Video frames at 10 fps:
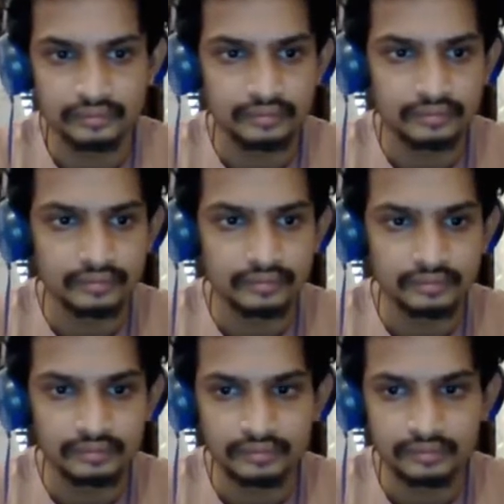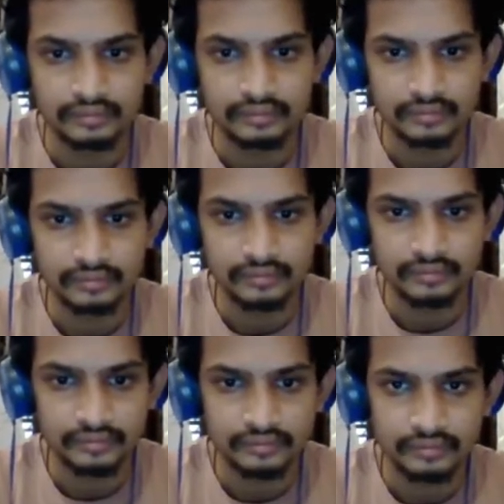
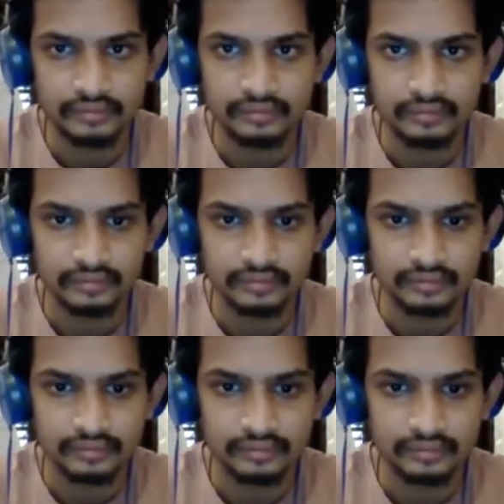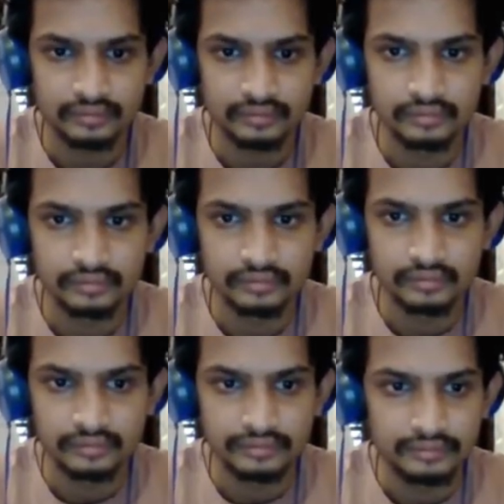
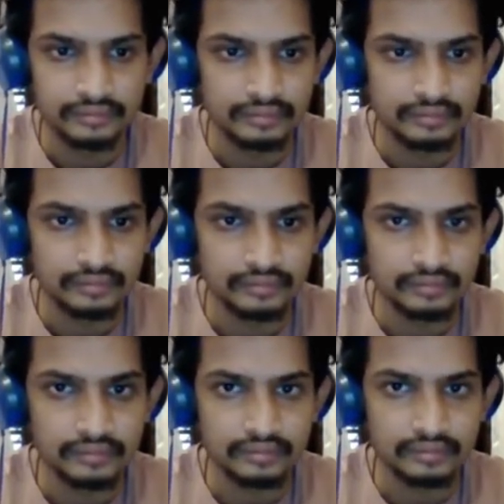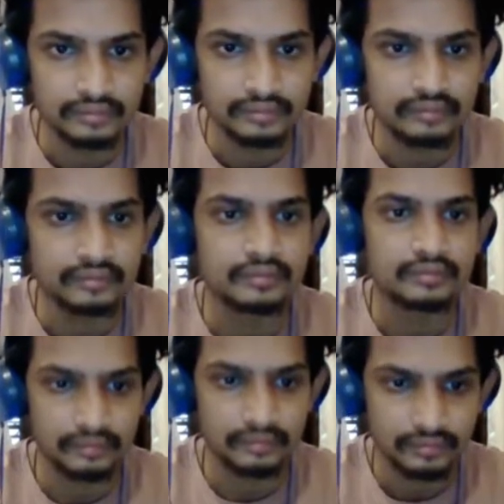
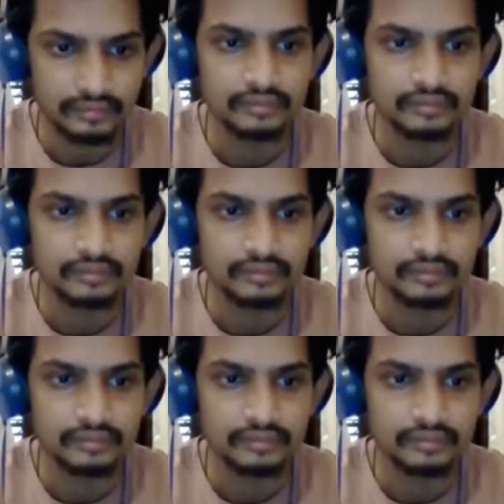[no speech]